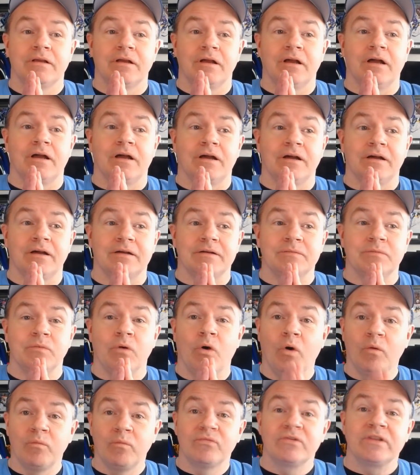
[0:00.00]

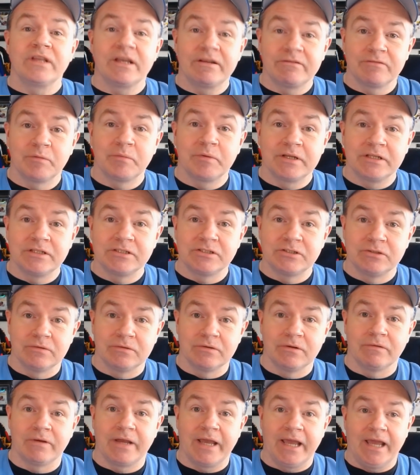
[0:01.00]
Hopefully everybody's doing
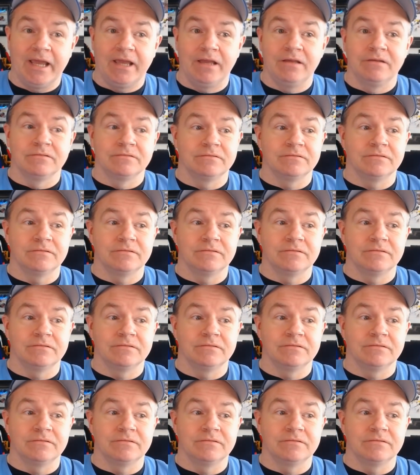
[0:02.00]
okay.